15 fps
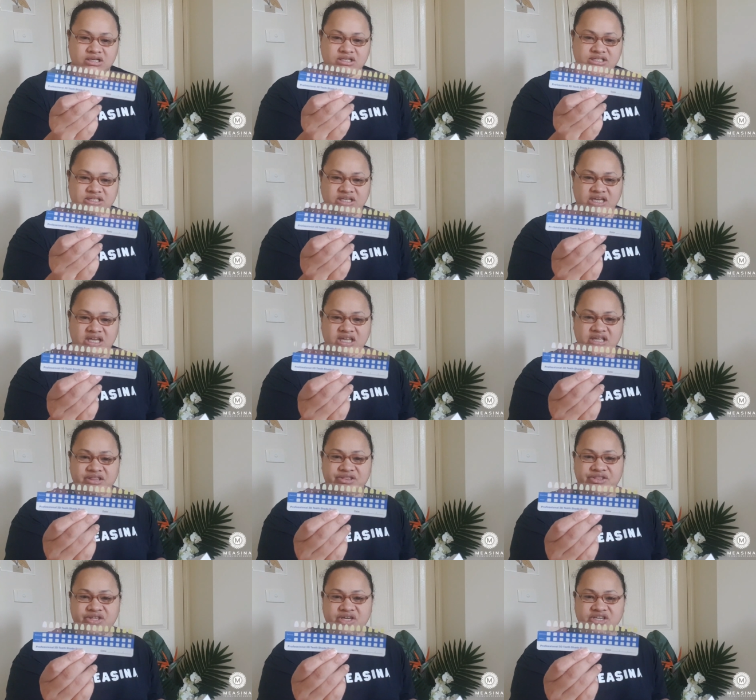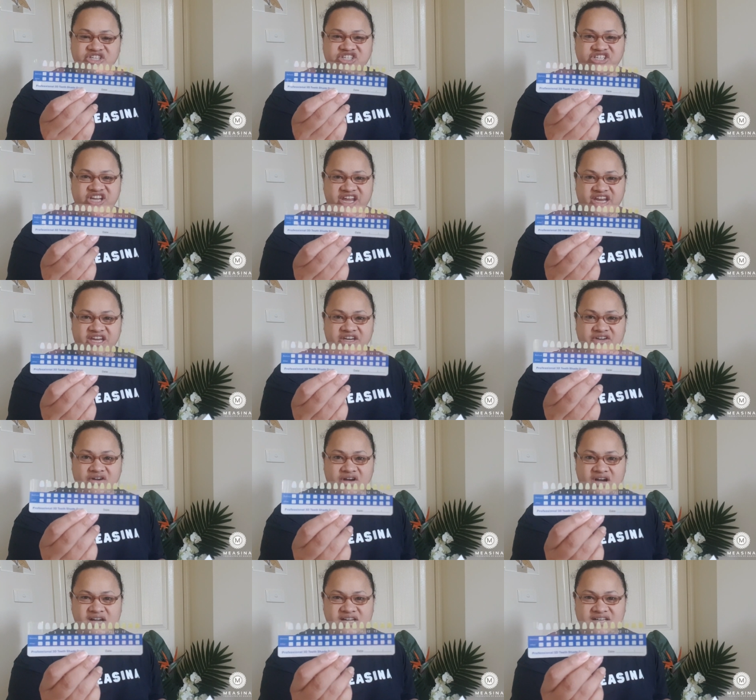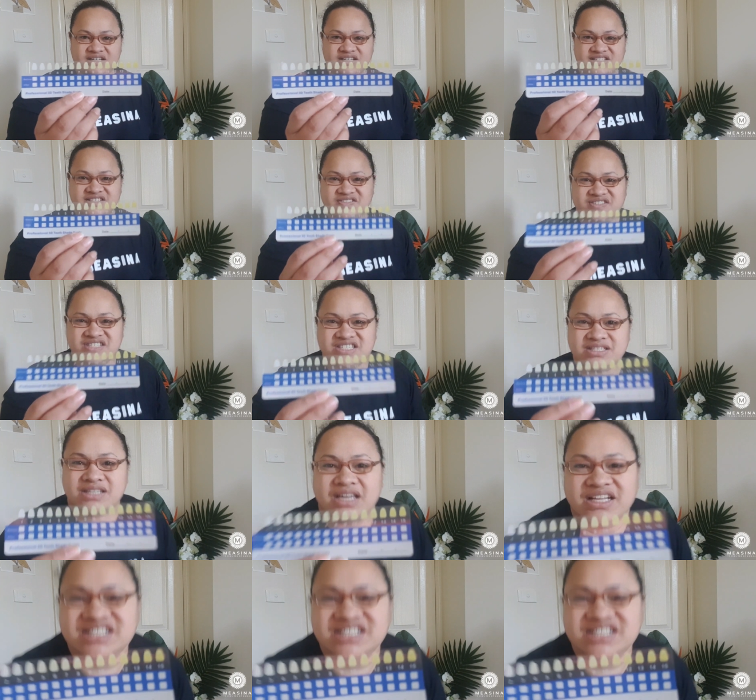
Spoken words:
teeth shade guide. So this can